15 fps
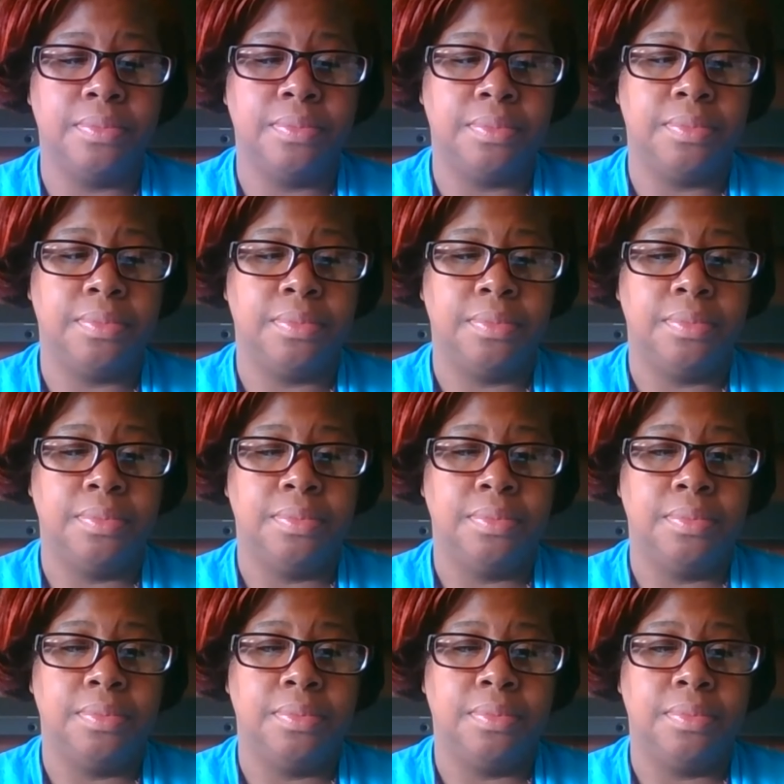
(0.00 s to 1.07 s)

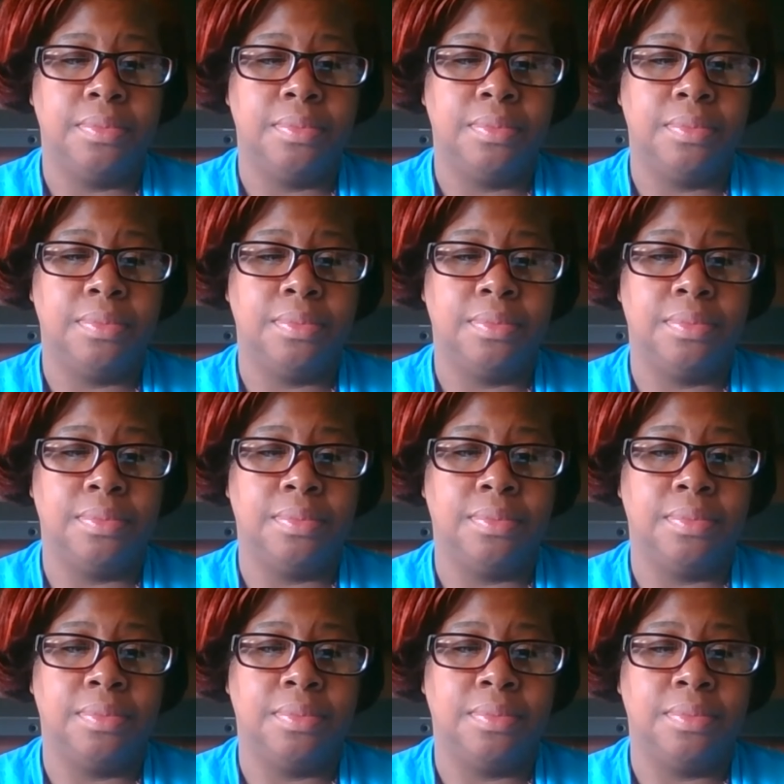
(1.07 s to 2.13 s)

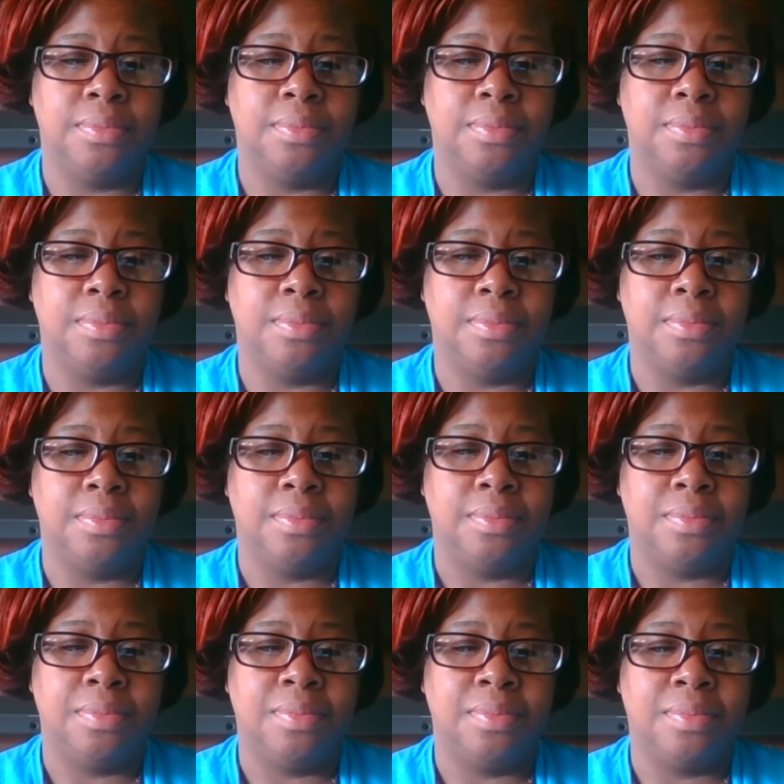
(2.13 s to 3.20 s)

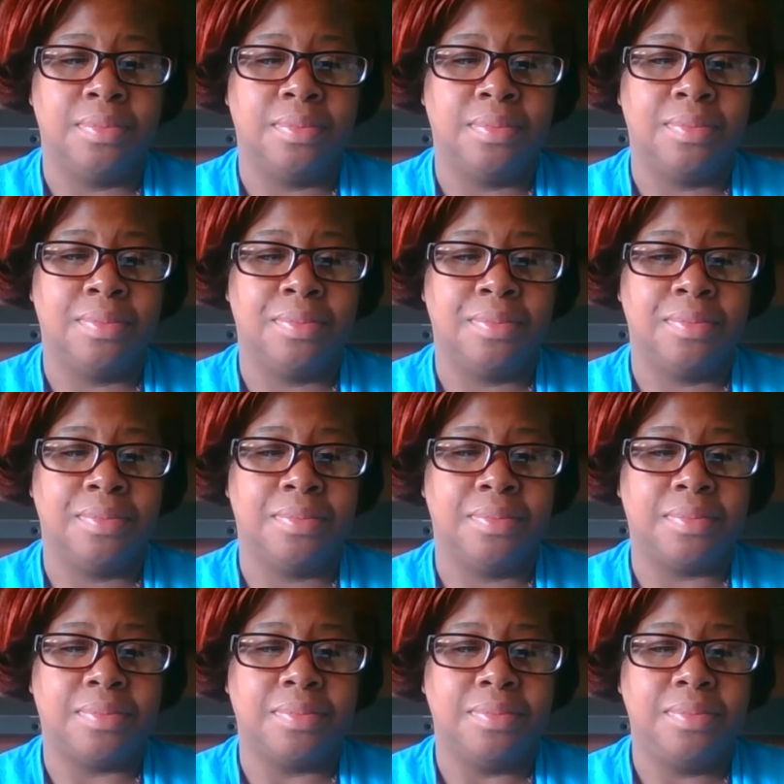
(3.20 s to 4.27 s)

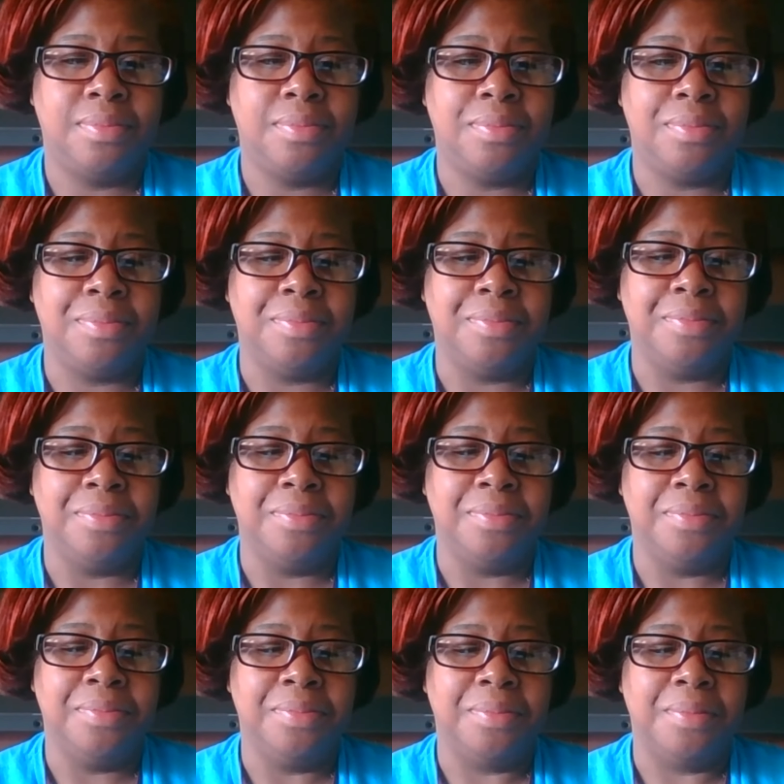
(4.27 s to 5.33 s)

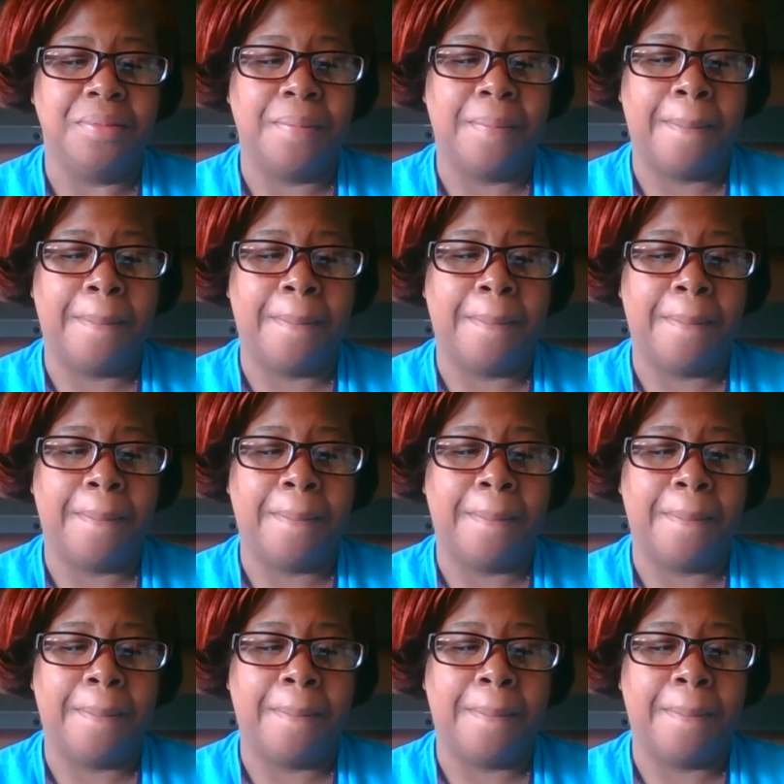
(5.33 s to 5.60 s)
Nobody speaks.